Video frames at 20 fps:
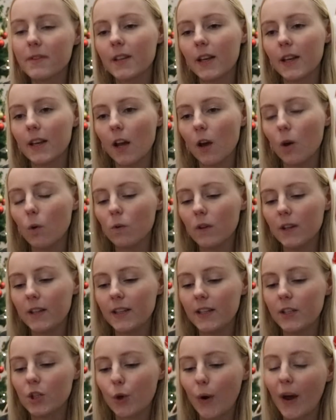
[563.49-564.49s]
and I only
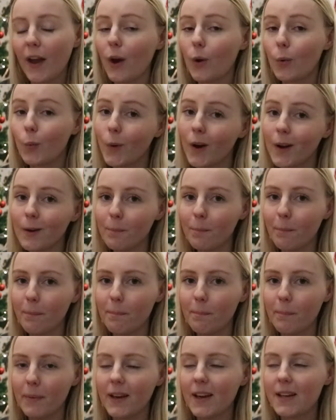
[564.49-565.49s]
did try on one
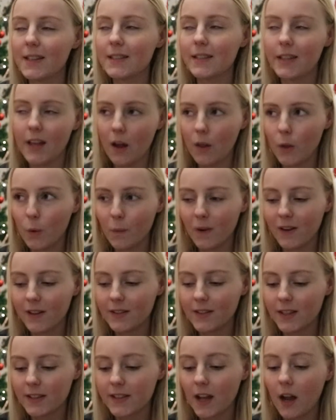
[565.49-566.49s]
because the other one is
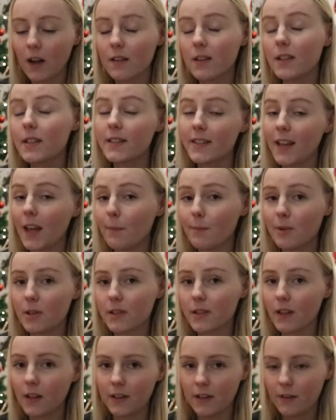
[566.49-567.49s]
exactly the same,
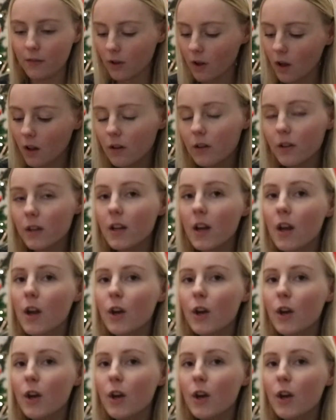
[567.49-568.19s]
just on a different color.